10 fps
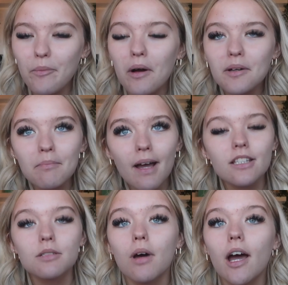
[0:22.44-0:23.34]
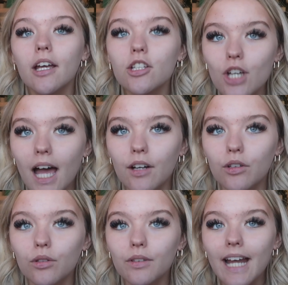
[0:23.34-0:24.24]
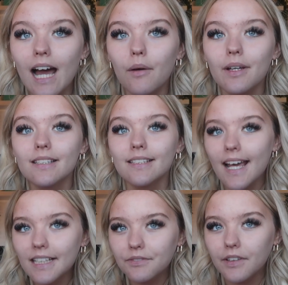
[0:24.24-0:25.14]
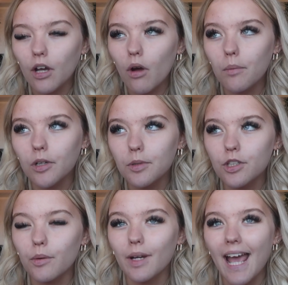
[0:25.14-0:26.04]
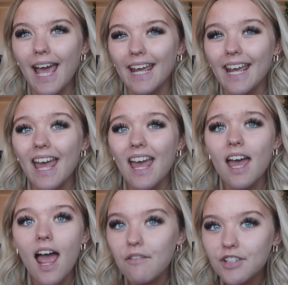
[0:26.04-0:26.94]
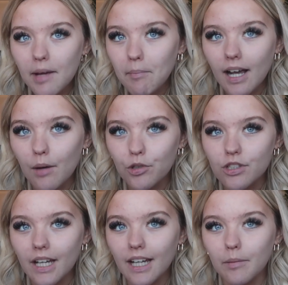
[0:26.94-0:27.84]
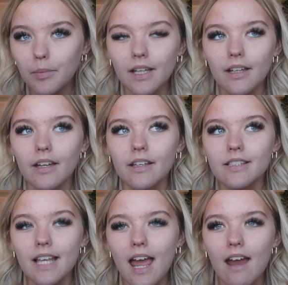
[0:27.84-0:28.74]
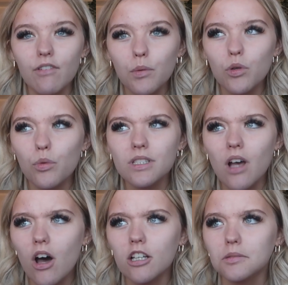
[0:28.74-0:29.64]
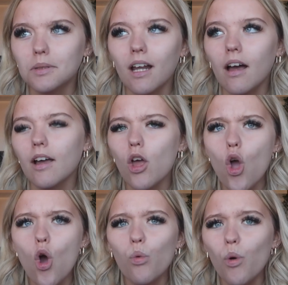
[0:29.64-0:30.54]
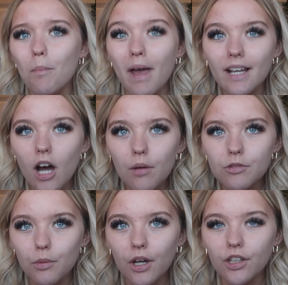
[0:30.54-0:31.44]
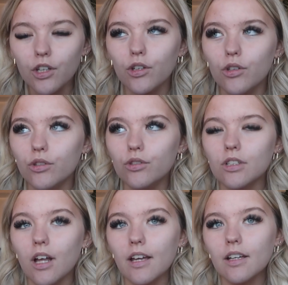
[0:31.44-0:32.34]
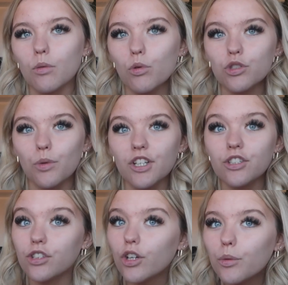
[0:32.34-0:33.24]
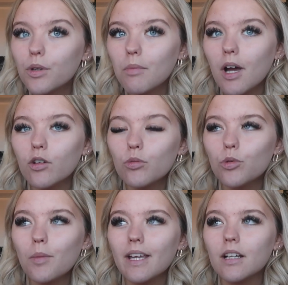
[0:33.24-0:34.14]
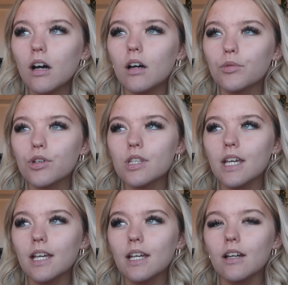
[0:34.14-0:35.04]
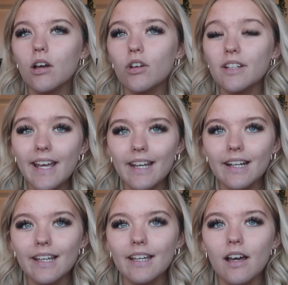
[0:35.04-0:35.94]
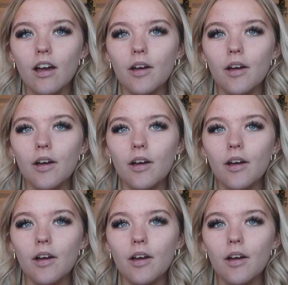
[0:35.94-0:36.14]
welcome back to my channel. Now, in today's video, I'm going to be doing a everyday makeup routine because everyone always asks me, like, what makeup do I use? Like, what do I do with my normal makeup routine on a daily?